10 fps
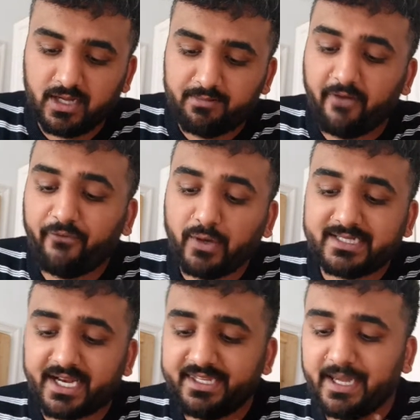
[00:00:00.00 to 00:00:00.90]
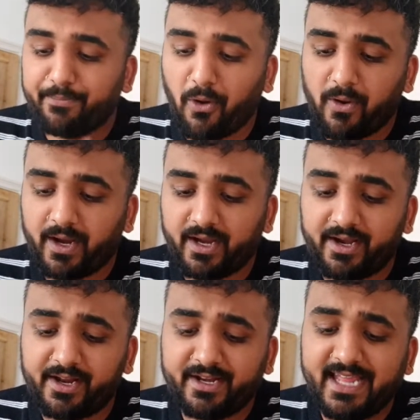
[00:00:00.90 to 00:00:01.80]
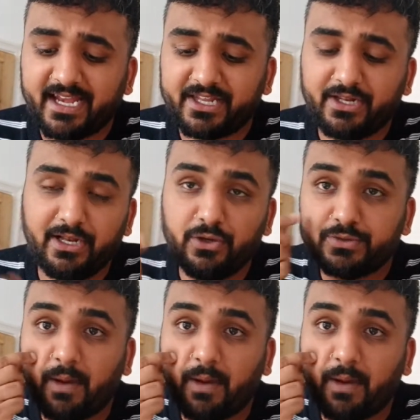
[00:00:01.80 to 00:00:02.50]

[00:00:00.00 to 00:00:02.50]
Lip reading: My voice hadn't yet broken, and I had yet to lose